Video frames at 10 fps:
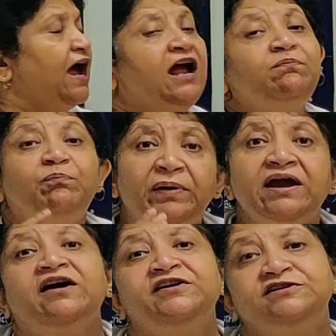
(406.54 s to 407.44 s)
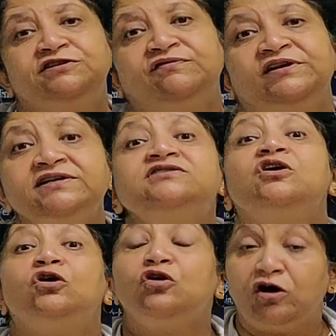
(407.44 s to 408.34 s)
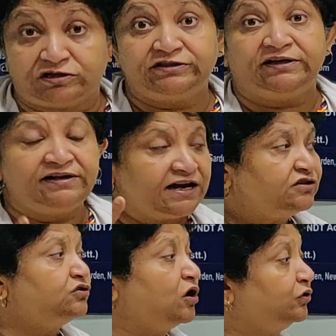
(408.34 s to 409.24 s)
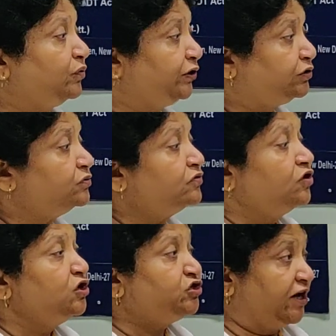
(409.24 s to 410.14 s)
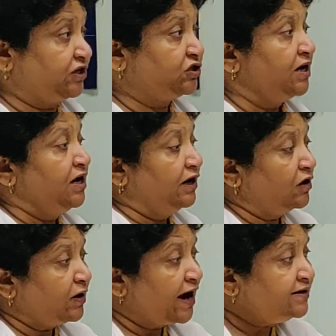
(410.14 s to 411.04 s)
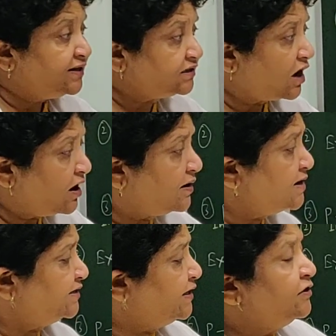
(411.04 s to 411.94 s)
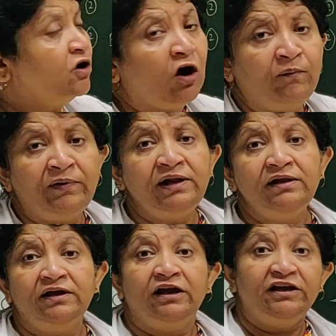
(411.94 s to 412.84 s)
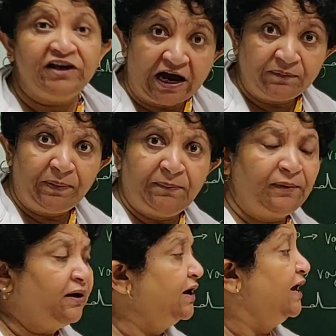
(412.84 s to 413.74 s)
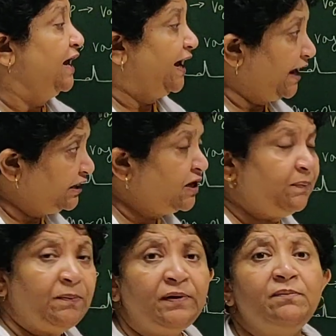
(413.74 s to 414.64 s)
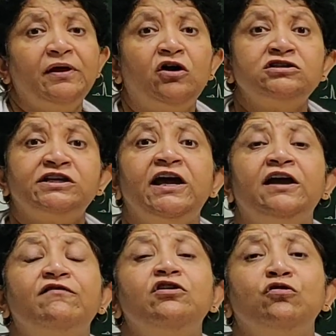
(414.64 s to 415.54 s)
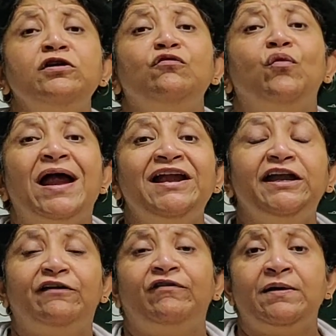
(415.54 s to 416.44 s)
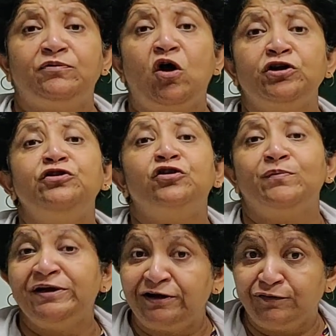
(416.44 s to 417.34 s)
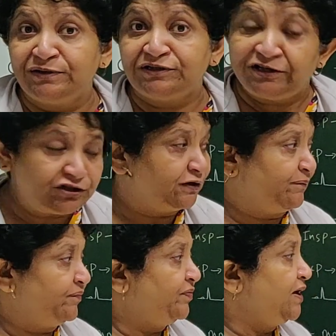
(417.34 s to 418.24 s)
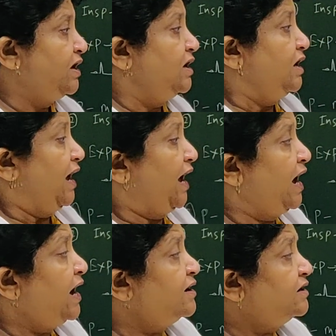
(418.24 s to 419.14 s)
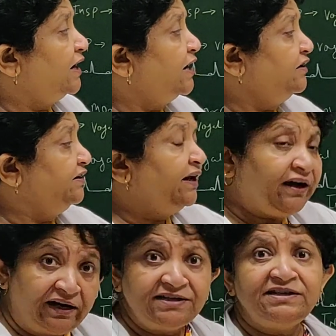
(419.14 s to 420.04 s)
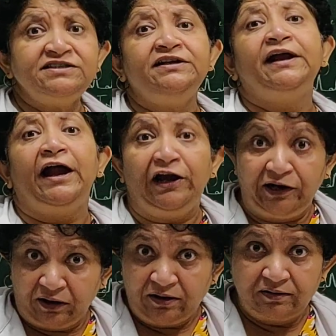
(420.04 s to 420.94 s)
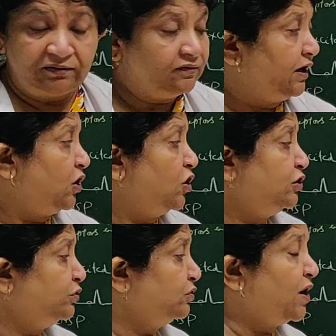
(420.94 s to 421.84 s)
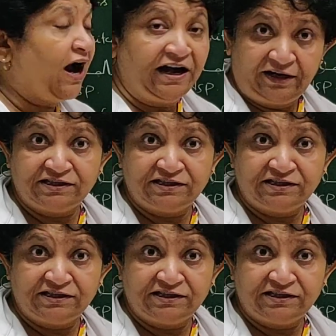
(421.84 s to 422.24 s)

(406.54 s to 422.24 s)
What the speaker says: and PR interval is constant. That is not going to change. Now, and this occurs in normal young people, healthy people, because they have a good, well-developed autonomic nervous system. And it decreases in elder or due to heart